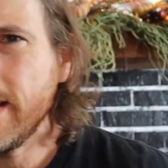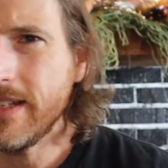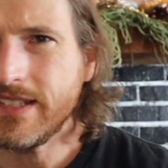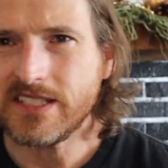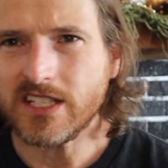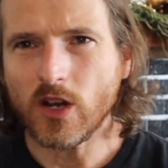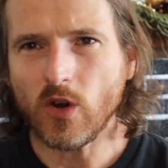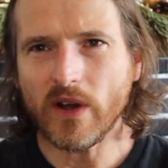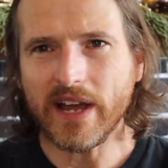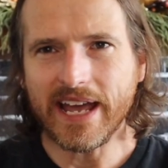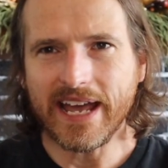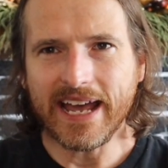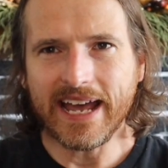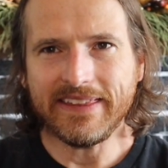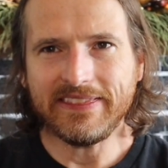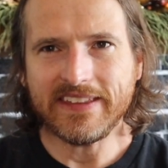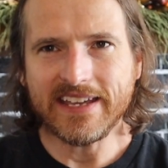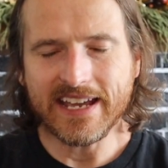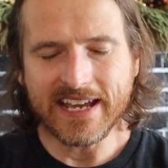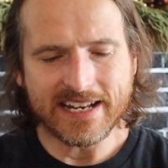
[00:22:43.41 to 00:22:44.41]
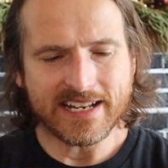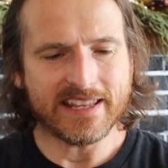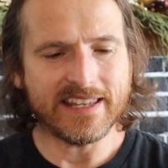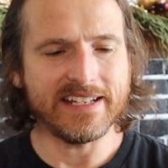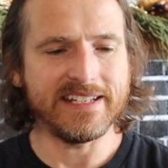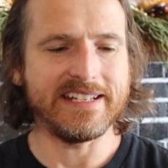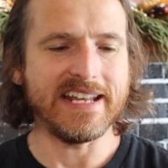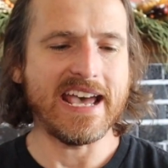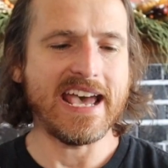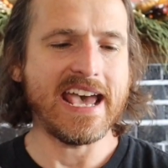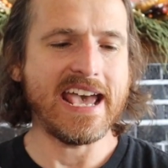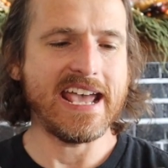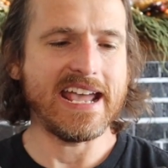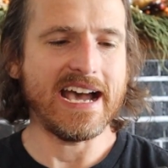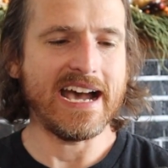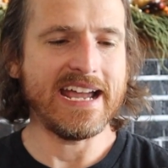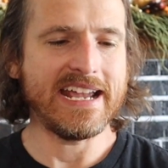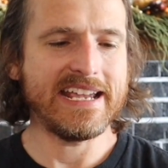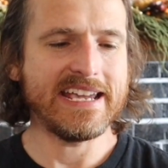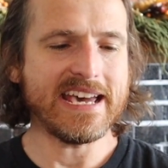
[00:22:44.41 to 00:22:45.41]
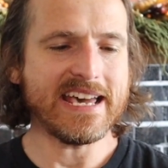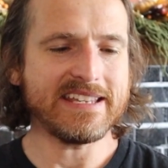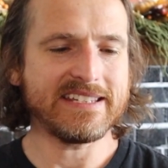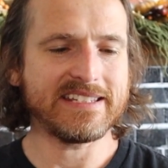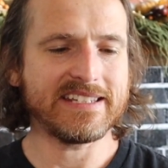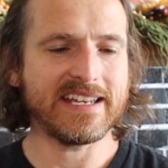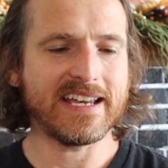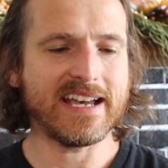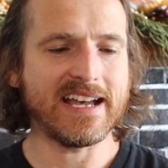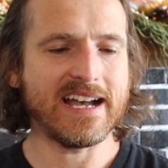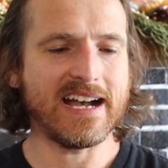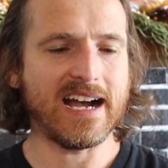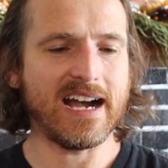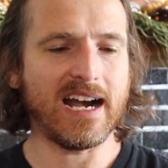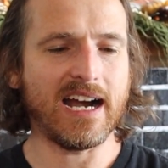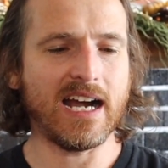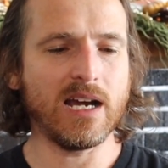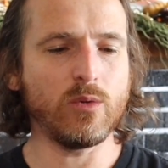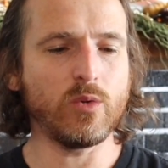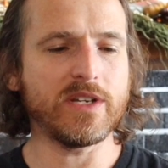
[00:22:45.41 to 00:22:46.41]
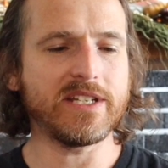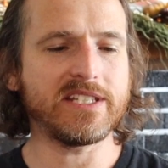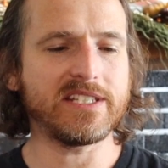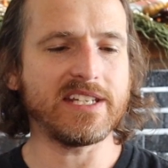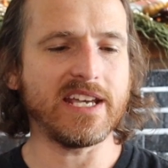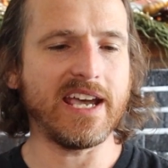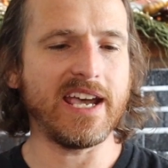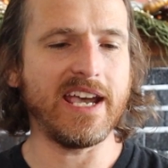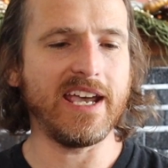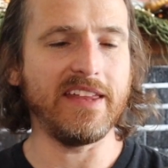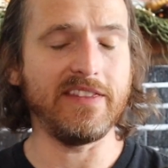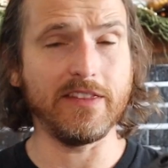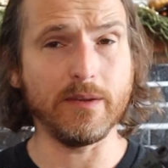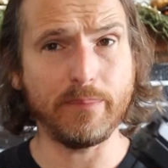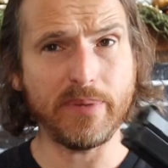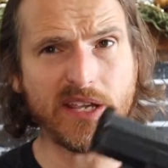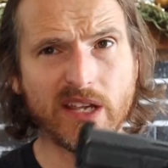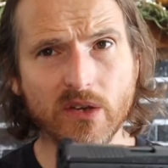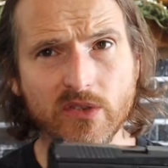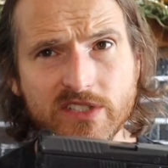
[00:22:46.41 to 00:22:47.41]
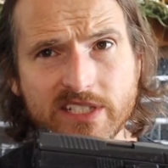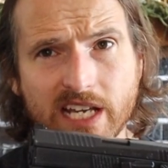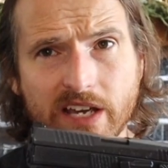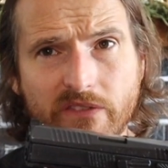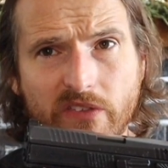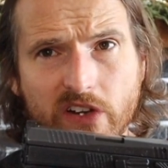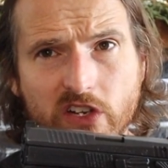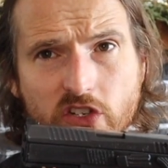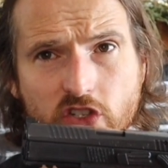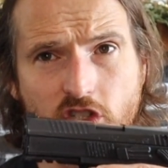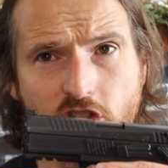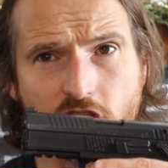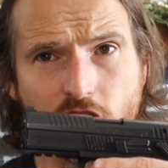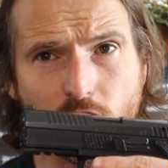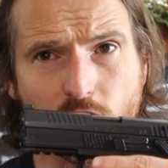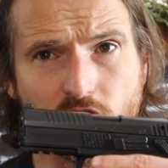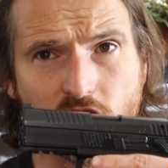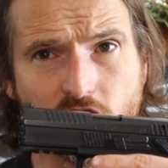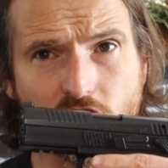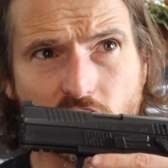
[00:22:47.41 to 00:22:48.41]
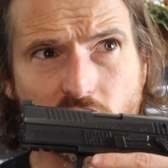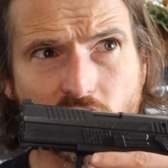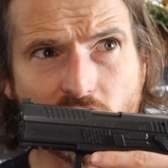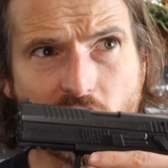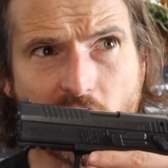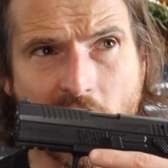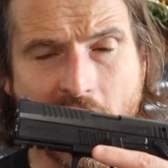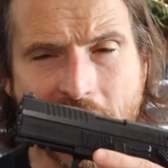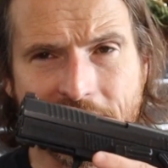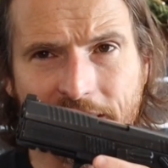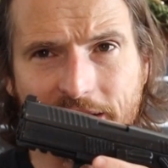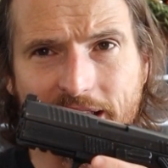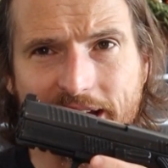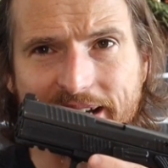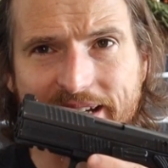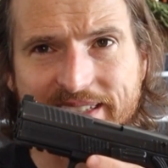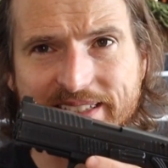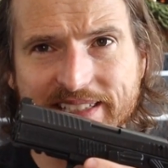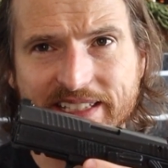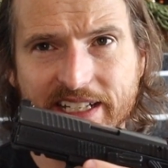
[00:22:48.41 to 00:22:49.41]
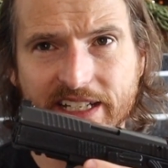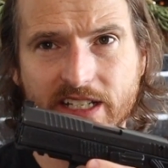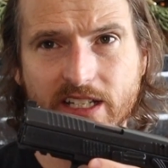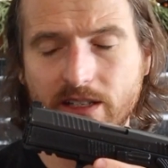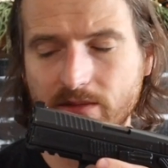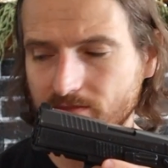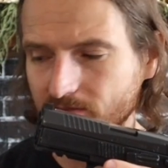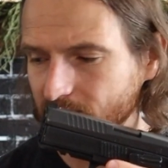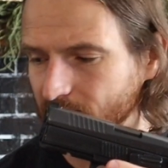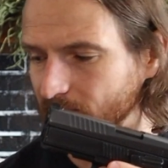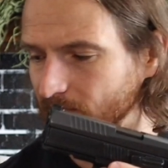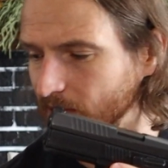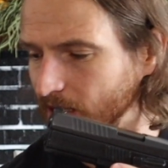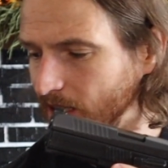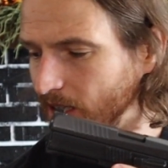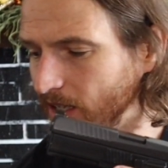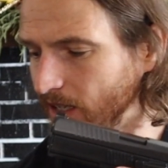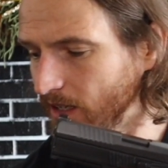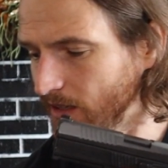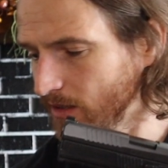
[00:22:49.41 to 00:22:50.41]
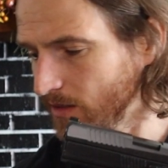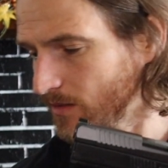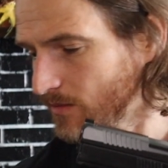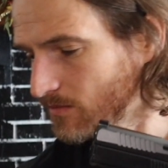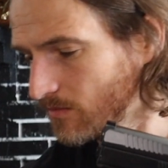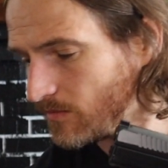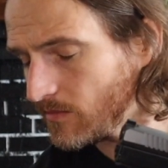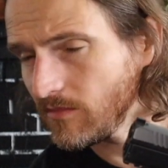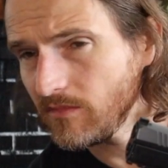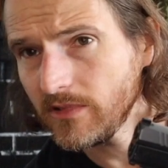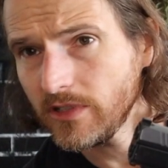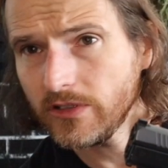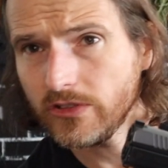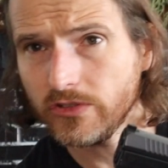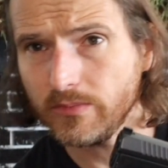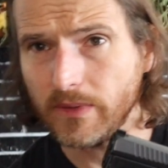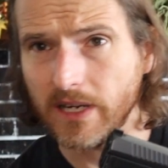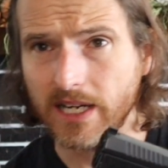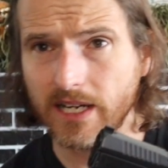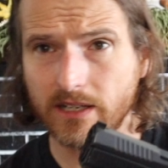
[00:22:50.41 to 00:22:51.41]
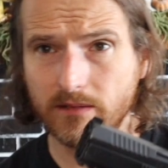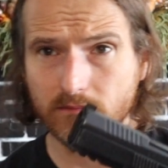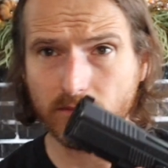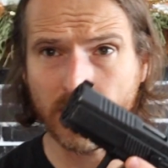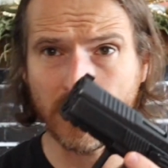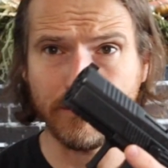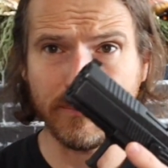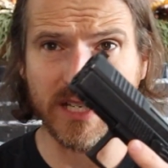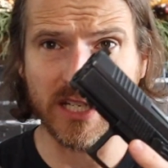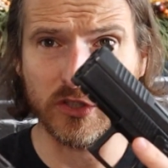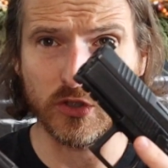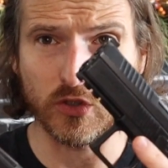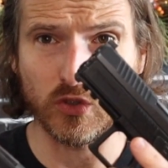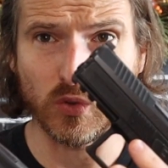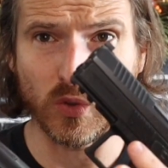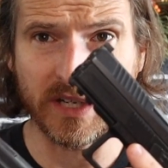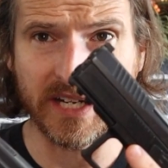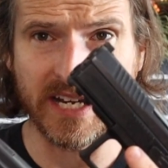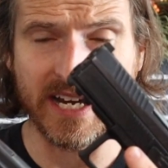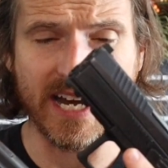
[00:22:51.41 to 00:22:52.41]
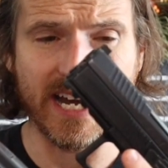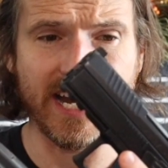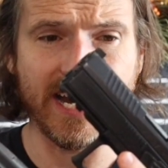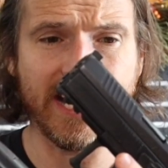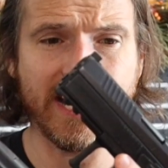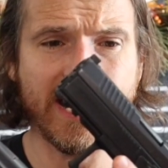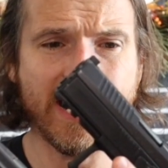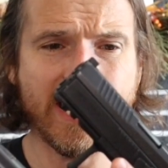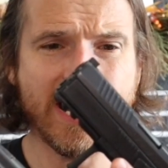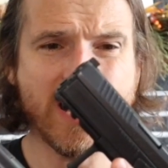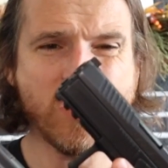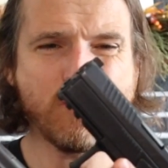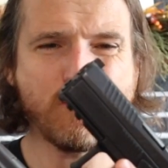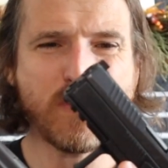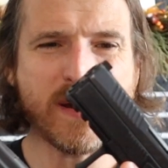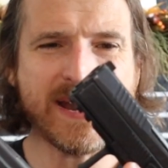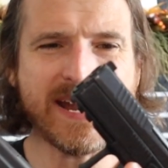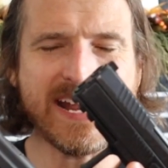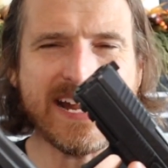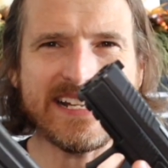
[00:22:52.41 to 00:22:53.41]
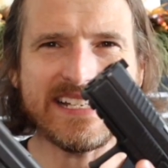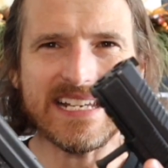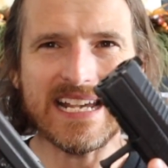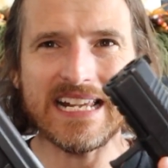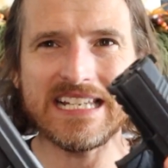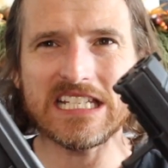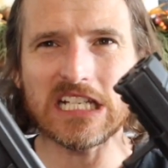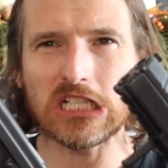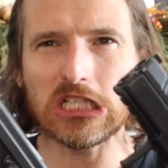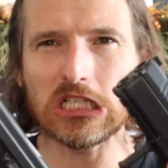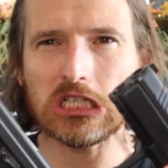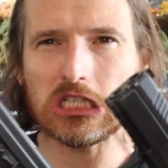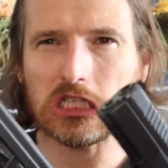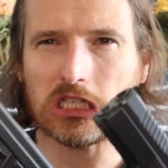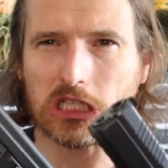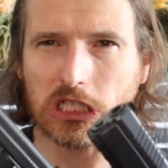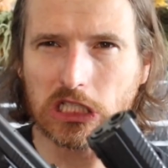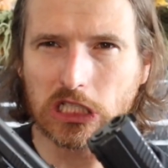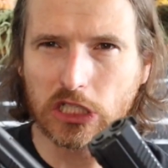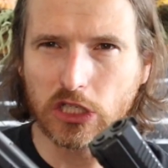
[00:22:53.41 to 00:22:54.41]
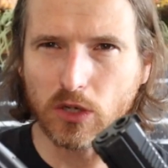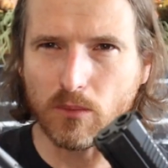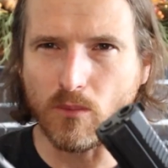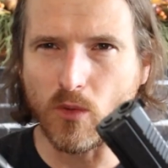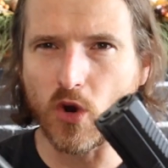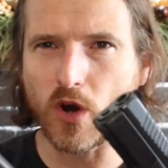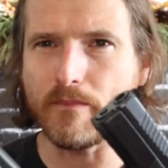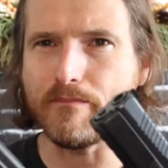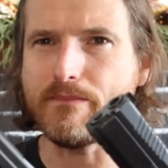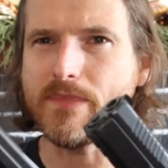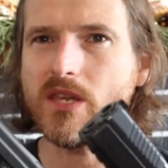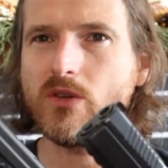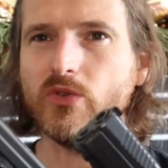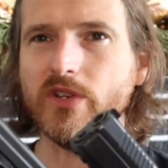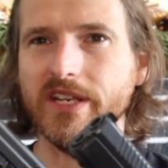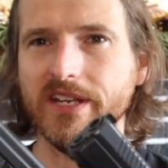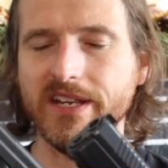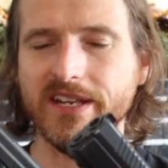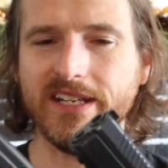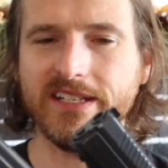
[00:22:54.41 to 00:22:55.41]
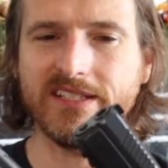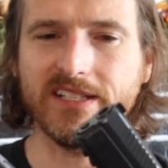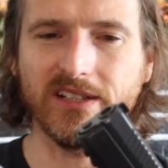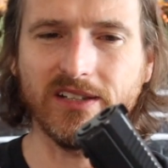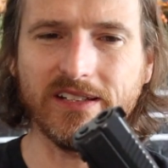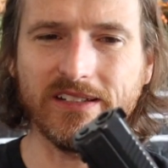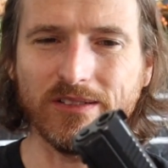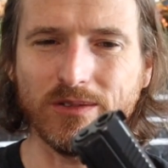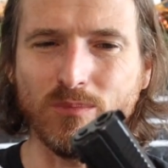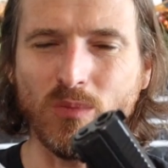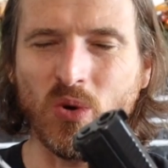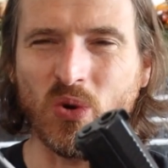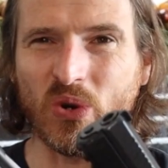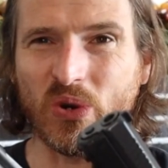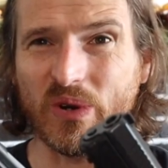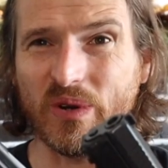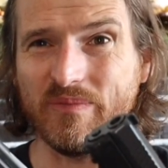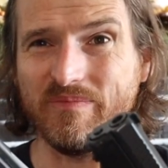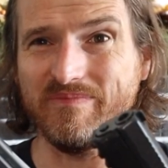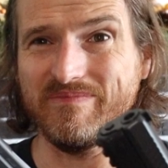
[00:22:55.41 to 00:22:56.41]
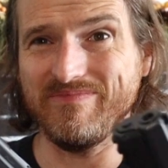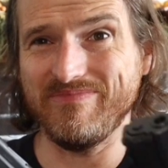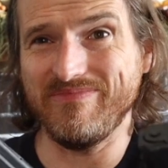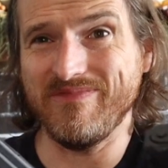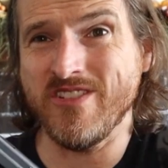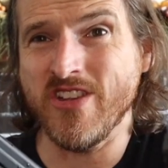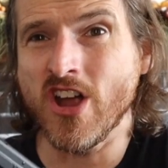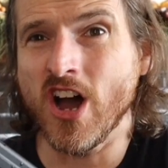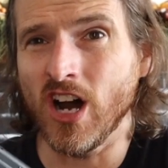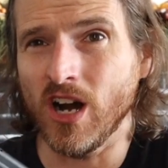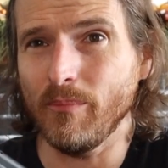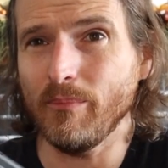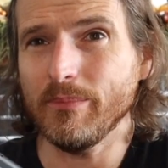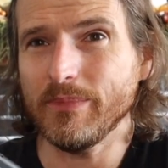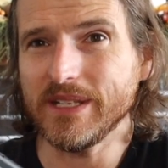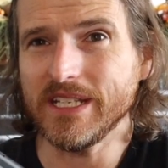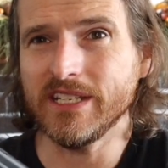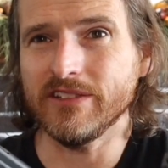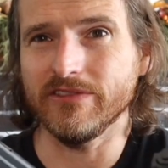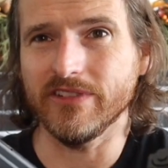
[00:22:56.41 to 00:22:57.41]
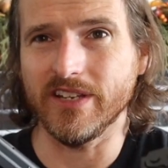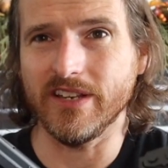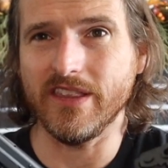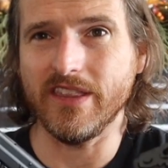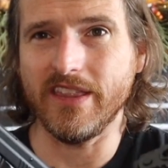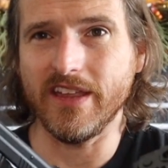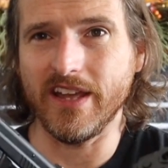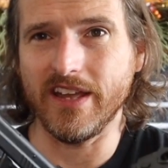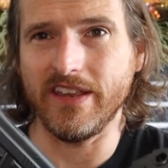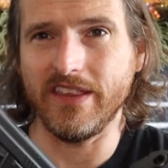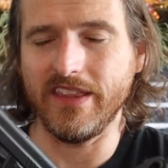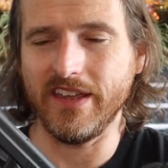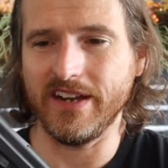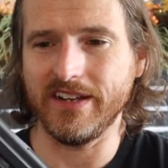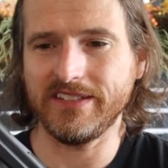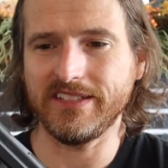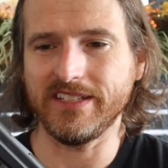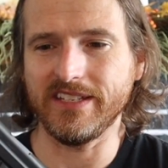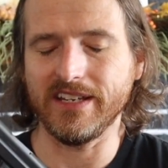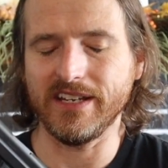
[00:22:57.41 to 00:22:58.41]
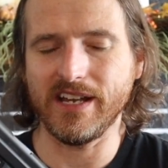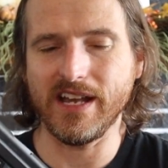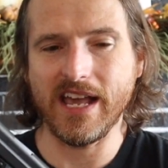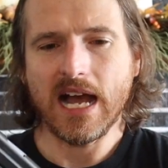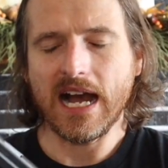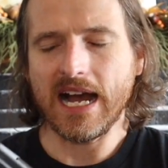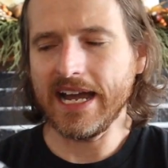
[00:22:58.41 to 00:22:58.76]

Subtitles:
So at the end of the day, I guess I would say the P-07 shoots kind of like a SIG. Here's my P-229. But it's a little more muted. It's a little more numb even than a SIG.